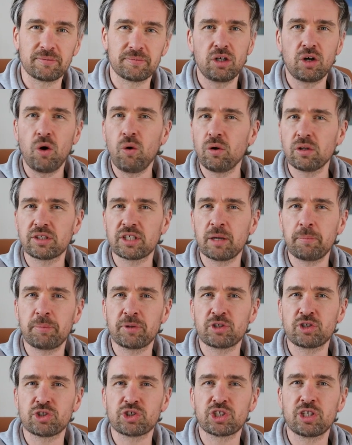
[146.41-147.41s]
Cold
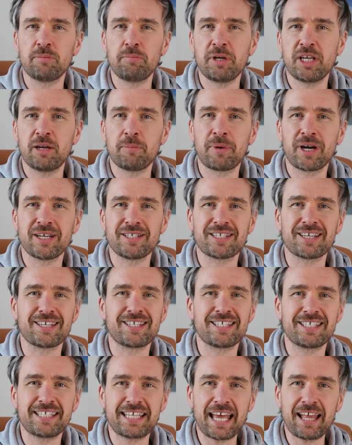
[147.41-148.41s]
temperatures can minimize
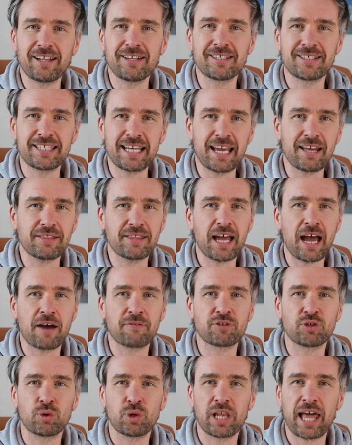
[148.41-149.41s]
cell death
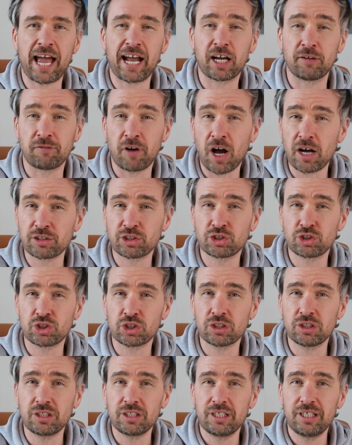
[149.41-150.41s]
after a lack of
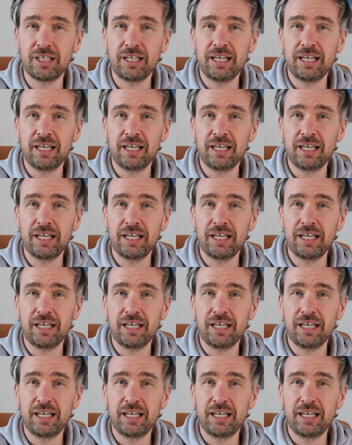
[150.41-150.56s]
oxygen,